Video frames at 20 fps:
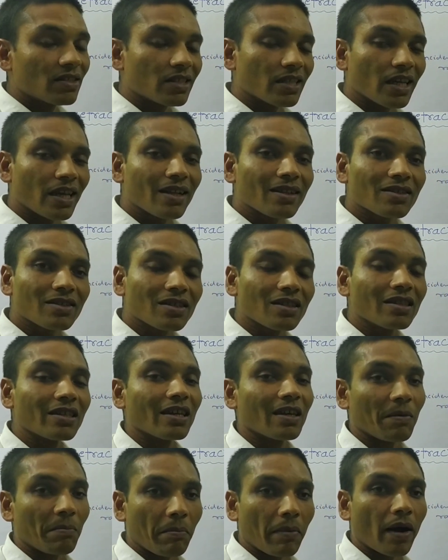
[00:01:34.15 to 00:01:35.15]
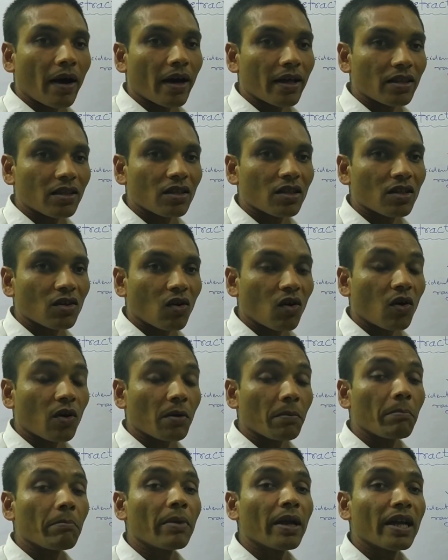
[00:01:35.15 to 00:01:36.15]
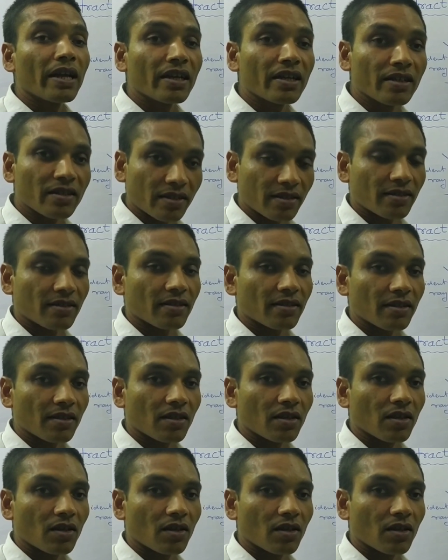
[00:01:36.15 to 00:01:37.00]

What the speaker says: changes their path or bends.